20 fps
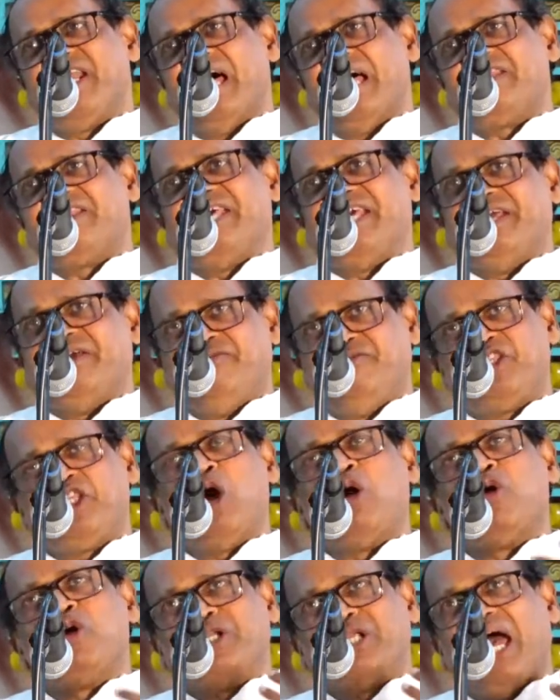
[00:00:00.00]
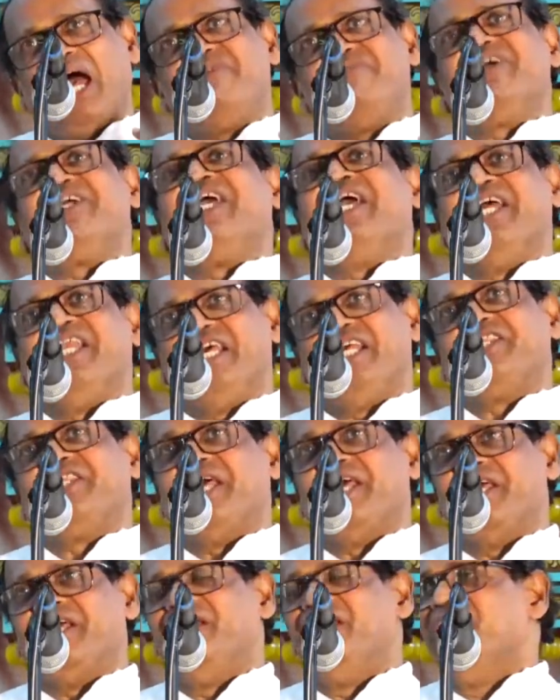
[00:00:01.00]
nothing, without having
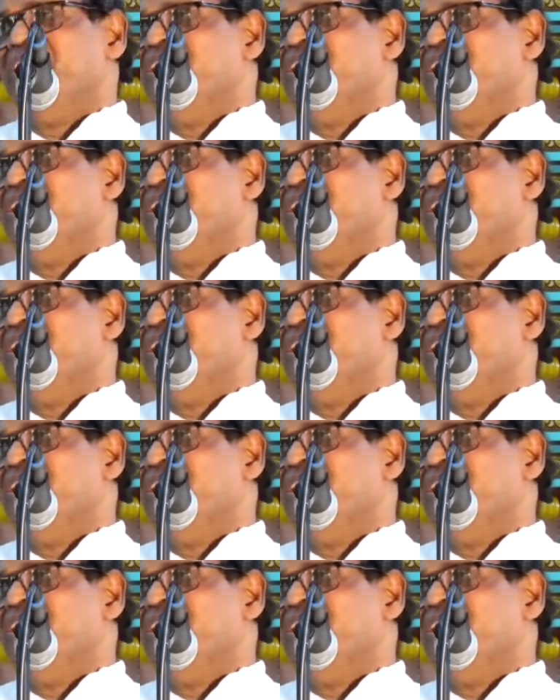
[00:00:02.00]
anything,